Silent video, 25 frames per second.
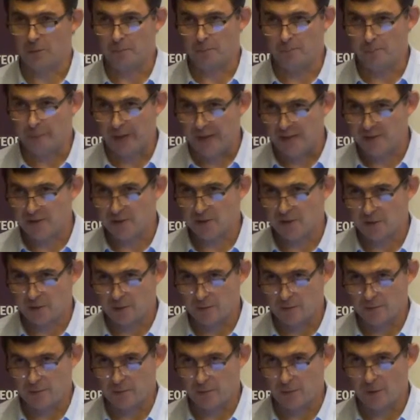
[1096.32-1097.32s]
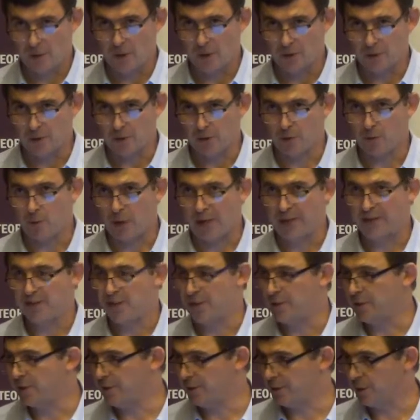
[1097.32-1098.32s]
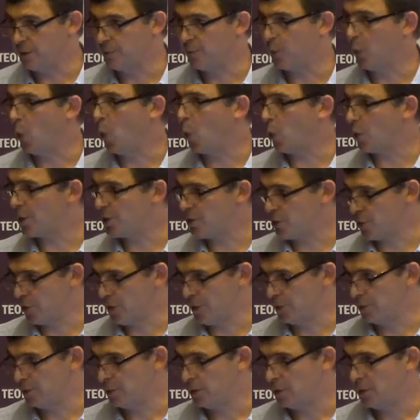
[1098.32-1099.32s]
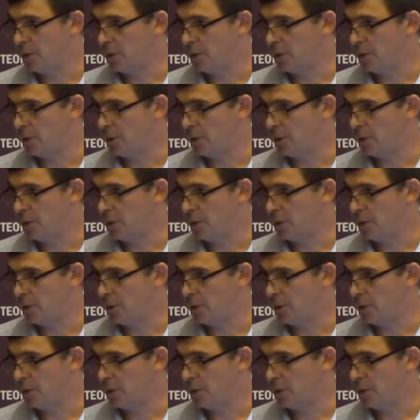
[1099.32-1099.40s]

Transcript: based on a criterion of origin,